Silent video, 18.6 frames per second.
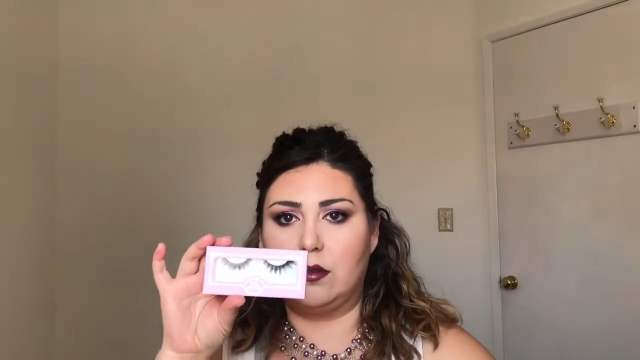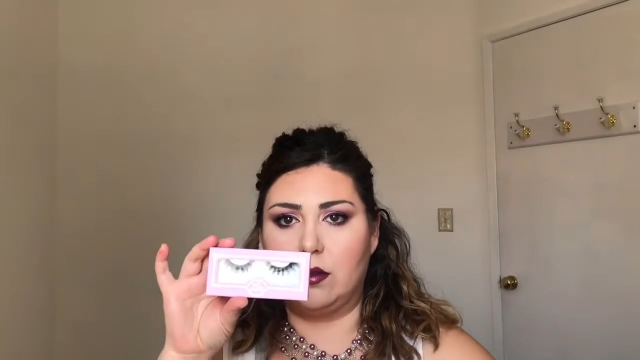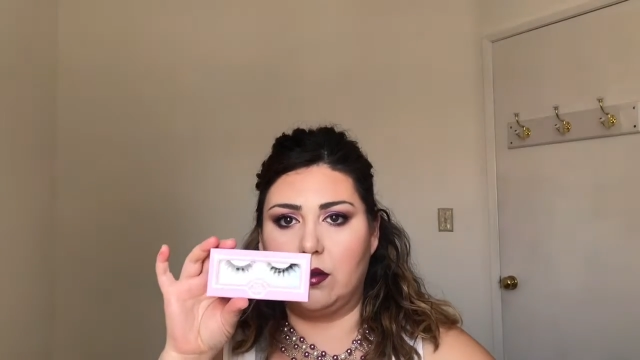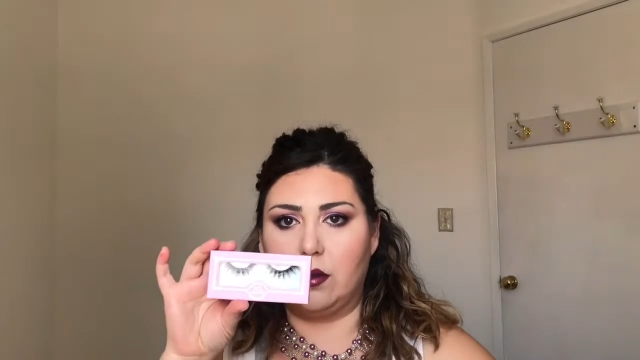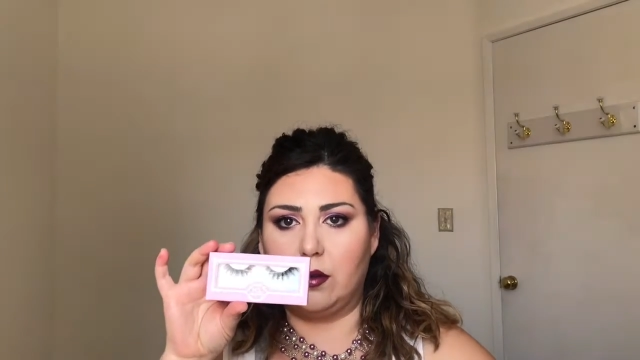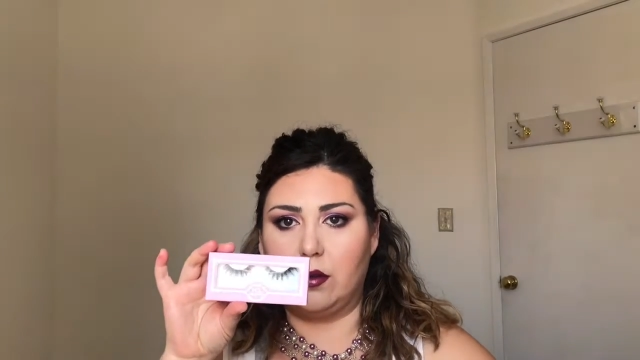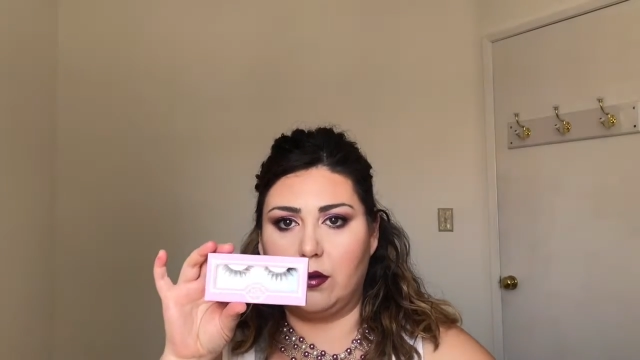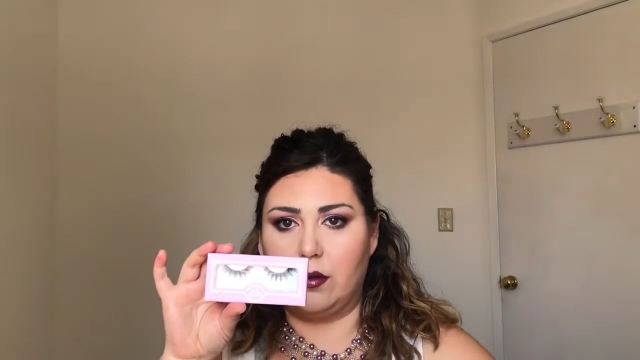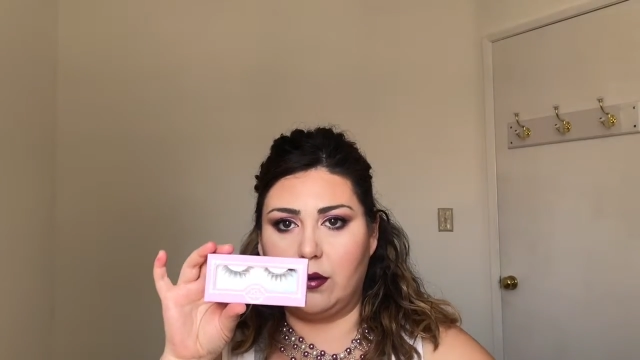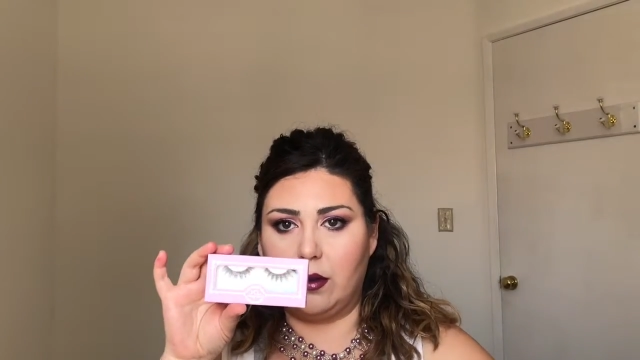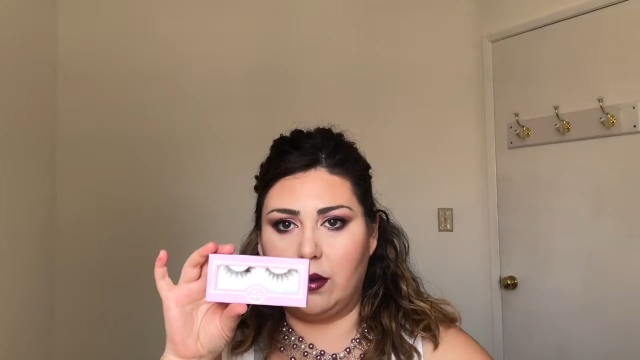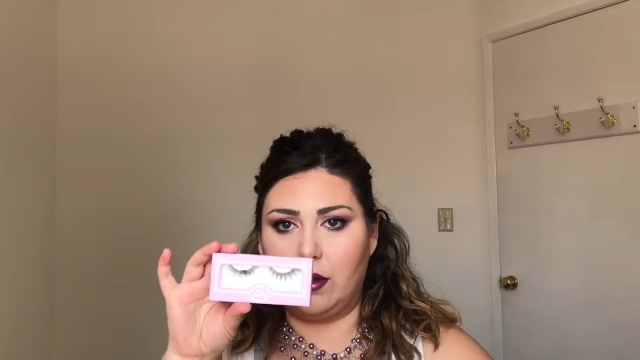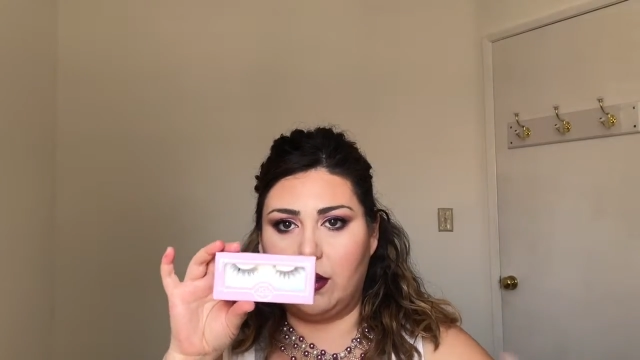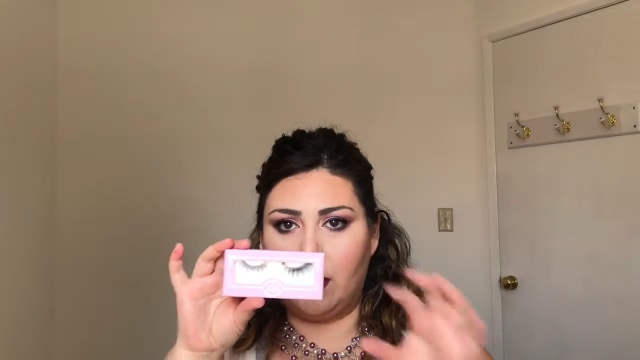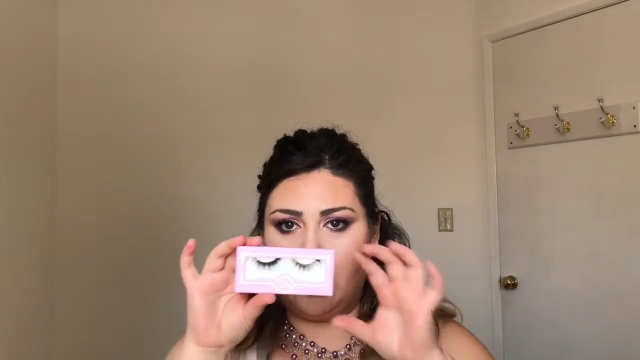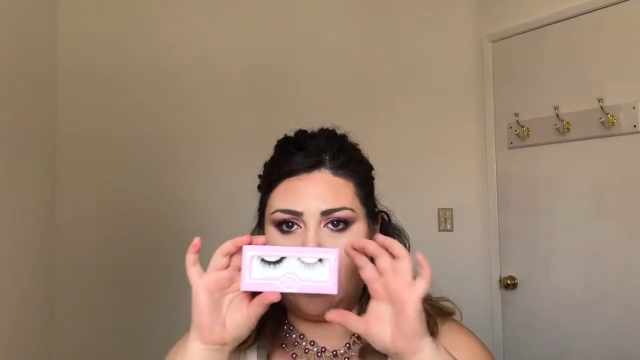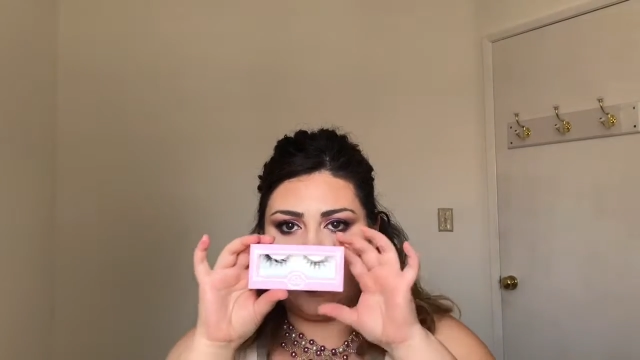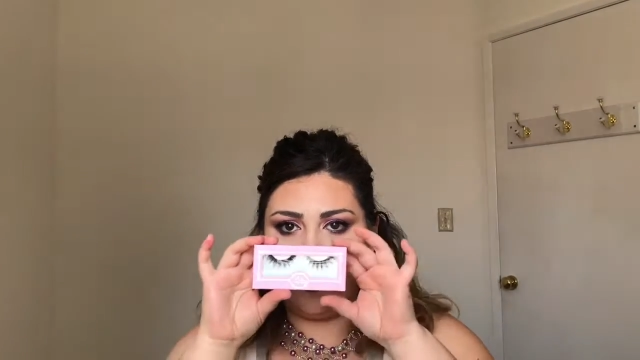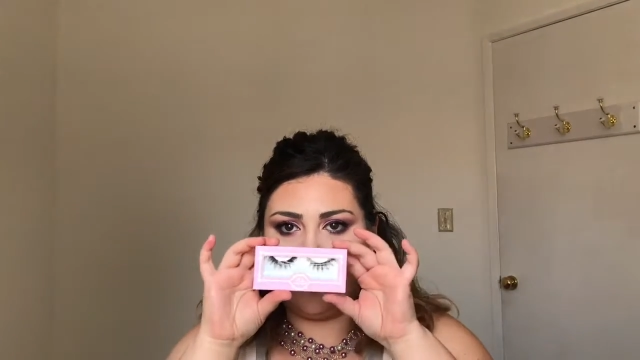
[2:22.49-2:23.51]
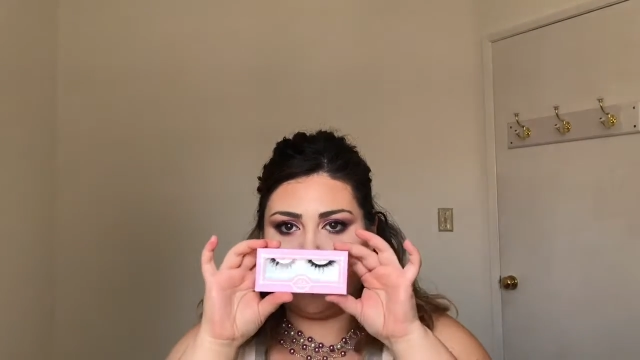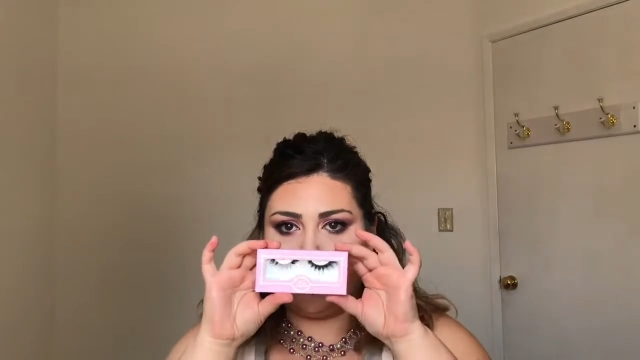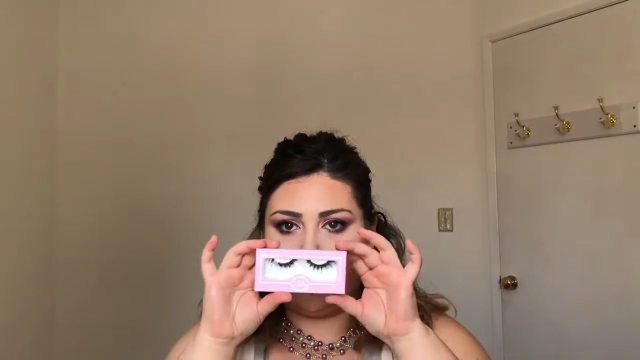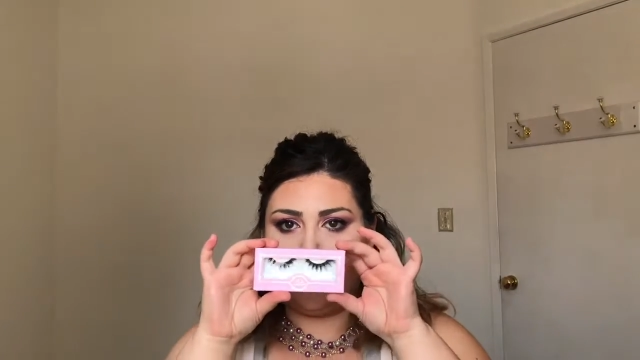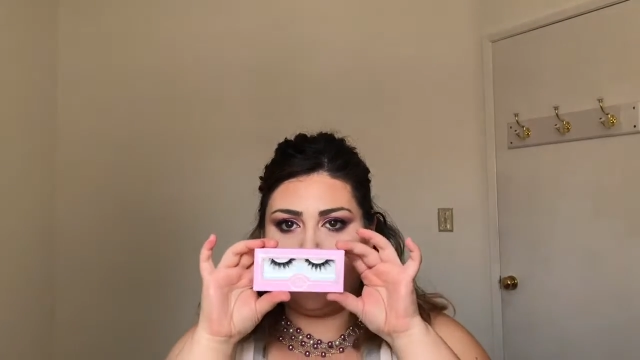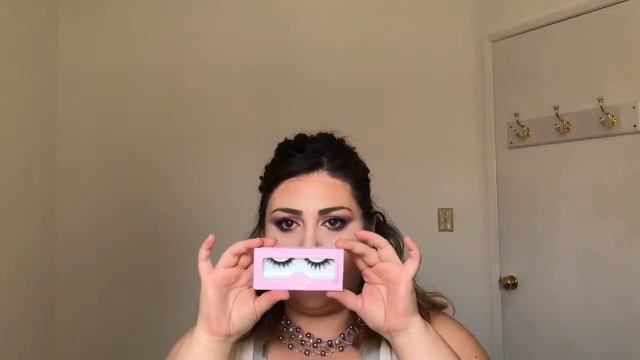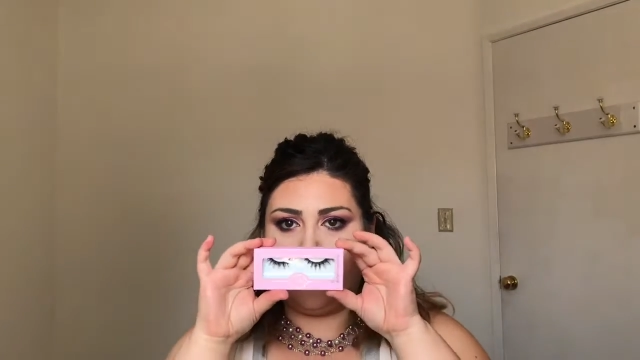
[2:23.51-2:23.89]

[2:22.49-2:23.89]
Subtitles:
so I guess the